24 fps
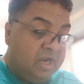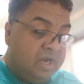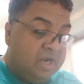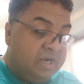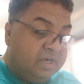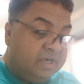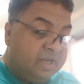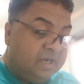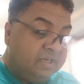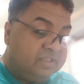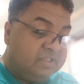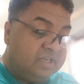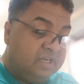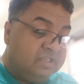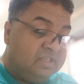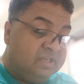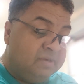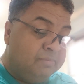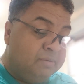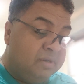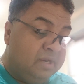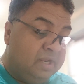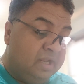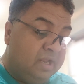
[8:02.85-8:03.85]

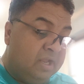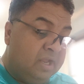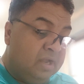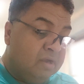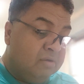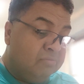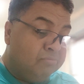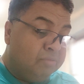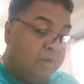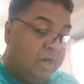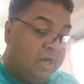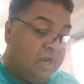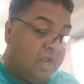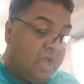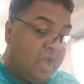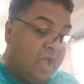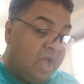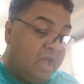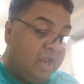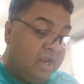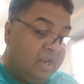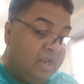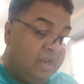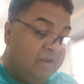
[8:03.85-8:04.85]
interchangeably, but
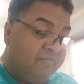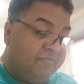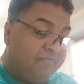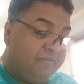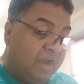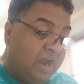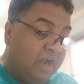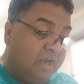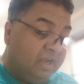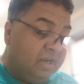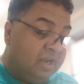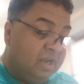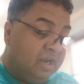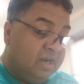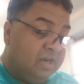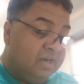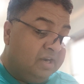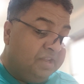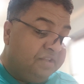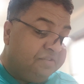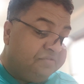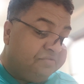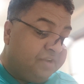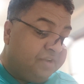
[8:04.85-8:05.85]
are in fact
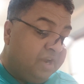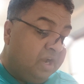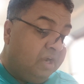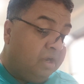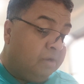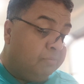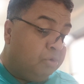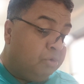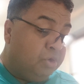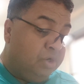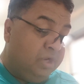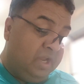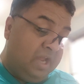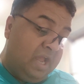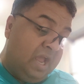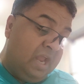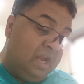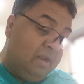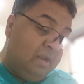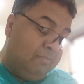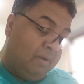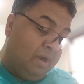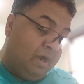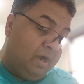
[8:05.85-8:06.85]
distinct bony
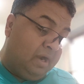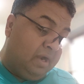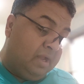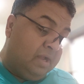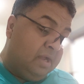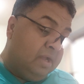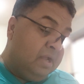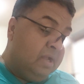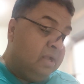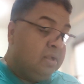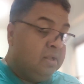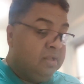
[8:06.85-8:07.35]
elements.